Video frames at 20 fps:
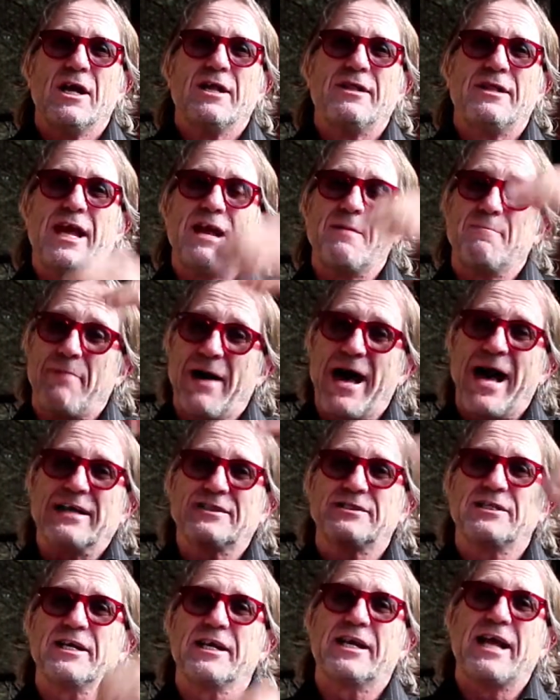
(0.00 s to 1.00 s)
then
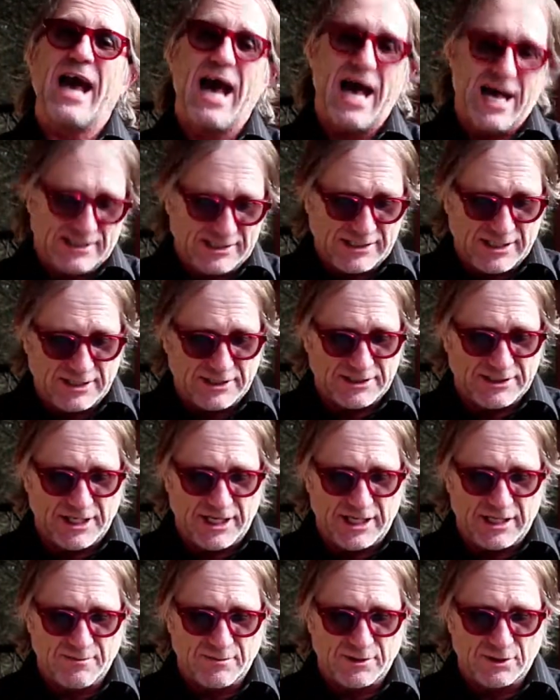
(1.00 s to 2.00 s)
passing cars can
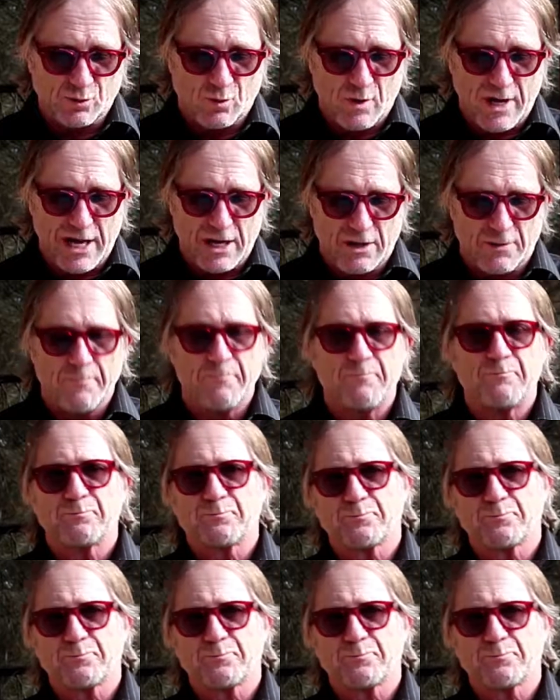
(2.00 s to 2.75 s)
see them as well.